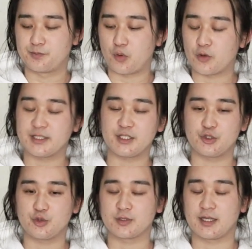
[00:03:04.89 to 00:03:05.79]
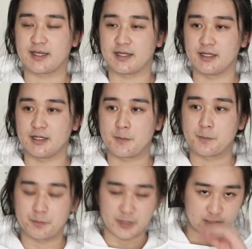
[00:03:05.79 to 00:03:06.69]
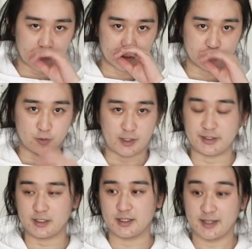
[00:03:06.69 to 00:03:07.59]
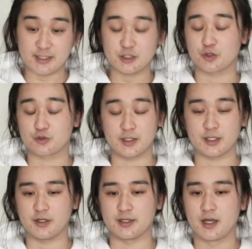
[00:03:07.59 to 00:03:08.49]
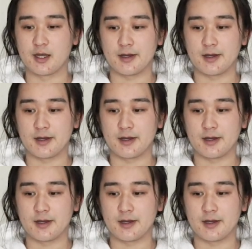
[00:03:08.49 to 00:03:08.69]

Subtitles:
pointy shoe with like a big chunky sole, I think it actually looks really good.